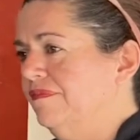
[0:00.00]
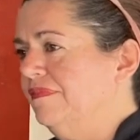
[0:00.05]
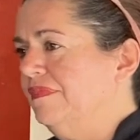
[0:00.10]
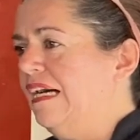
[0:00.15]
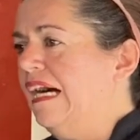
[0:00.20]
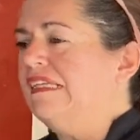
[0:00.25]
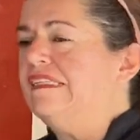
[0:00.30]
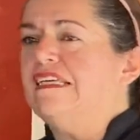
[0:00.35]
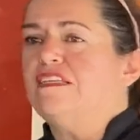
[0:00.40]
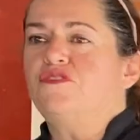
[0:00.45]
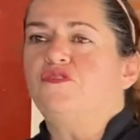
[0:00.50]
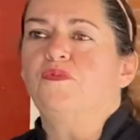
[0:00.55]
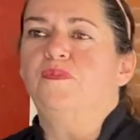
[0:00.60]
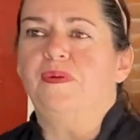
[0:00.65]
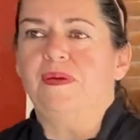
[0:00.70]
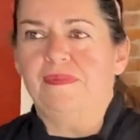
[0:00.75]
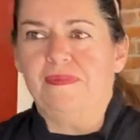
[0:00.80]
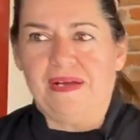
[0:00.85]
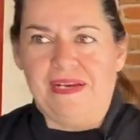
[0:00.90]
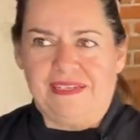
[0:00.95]
at the
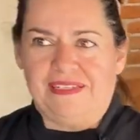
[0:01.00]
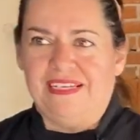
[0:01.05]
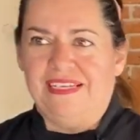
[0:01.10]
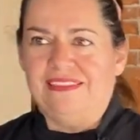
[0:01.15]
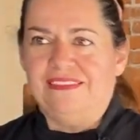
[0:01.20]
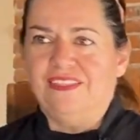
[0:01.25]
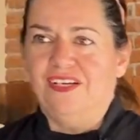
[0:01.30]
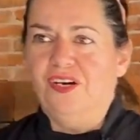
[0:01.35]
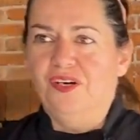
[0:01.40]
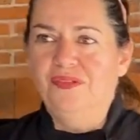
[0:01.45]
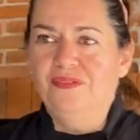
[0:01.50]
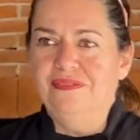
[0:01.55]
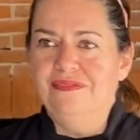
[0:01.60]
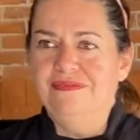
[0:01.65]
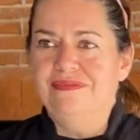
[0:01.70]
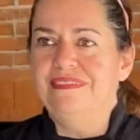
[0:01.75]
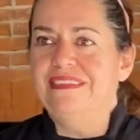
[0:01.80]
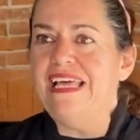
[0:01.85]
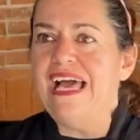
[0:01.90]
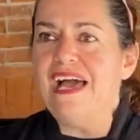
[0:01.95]
supermarket, no?
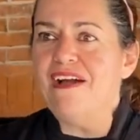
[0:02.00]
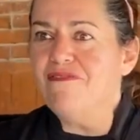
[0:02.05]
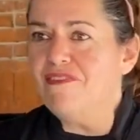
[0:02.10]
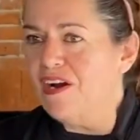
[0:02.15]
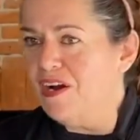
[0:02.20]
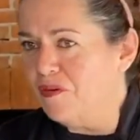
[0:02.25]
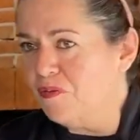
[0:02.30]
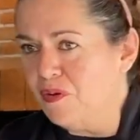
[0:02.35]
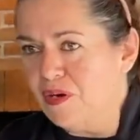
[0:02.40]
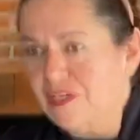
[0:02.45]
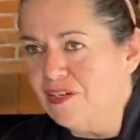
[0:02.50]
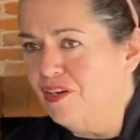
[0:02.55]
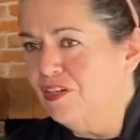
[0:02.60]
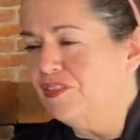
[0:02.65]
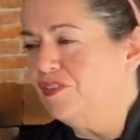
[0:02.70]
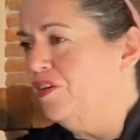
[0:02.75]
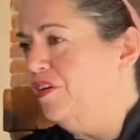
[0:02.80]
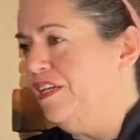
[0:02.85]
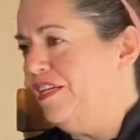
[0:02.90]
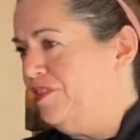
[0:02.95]
Never, we're not
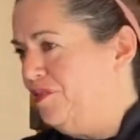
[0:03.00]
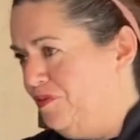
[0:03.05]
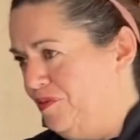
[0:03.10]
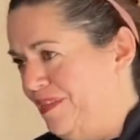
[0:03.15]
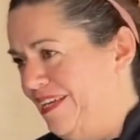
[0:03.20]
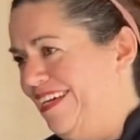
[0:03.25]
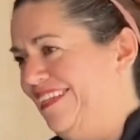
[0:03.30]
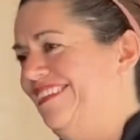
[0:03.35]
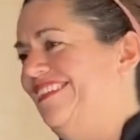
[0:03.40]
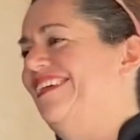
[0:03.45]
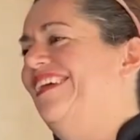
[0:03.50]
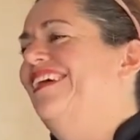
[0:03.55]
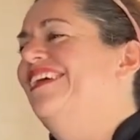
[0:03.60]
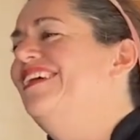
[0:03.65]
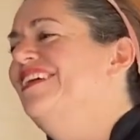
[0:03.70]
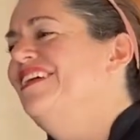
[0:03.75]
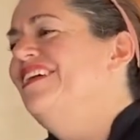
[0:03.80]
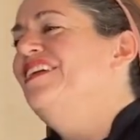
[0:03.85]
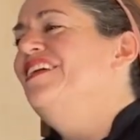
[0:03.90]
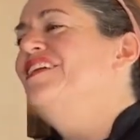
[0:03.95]
gonna do that.
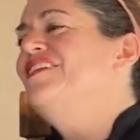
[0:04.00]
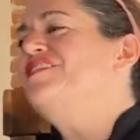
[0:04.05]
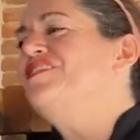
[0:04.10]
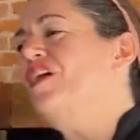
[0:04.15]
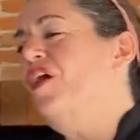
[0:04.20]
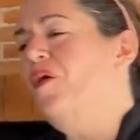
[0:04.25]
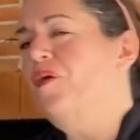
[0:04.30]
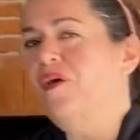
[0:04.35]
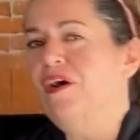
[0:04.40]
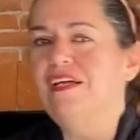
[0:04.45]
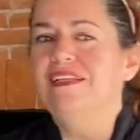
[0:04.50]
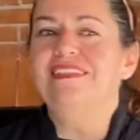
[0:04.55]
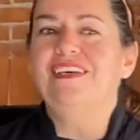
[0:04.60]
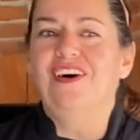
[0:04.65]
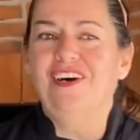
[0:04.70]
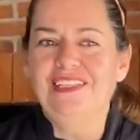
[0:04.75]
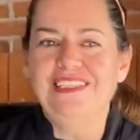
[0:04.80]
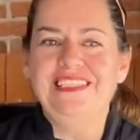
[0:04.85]
So all